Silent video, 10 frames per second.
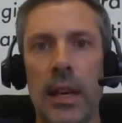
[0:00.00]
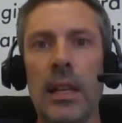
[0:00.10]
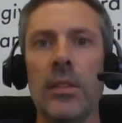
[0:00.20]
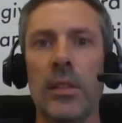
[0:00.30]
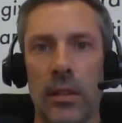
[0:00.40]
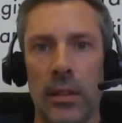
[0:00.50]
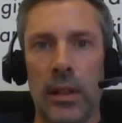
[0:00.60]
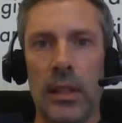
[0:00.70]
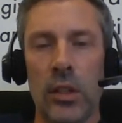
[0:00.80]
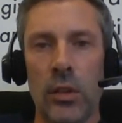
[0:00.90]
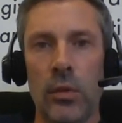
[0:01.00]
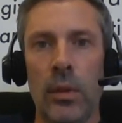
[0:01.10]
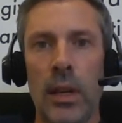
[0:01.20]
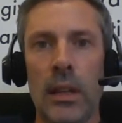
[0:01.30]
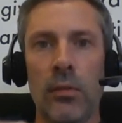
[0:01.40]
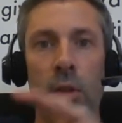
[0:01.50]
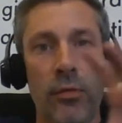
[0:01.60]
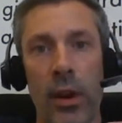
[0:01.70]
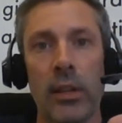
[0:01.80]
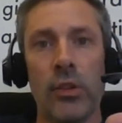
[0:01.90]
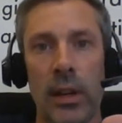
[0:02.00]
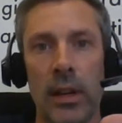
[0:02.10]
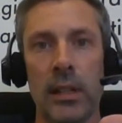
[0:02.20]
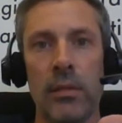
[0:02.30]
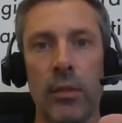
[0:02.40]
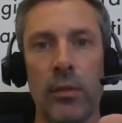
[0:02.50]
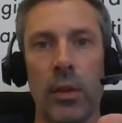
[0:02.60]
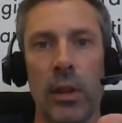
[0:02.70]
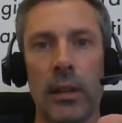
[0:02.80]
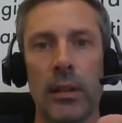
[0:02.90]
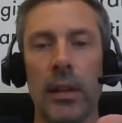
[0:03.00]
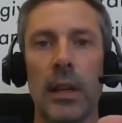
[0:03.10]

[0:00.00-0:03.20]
instantly to either a franchise, if you've got like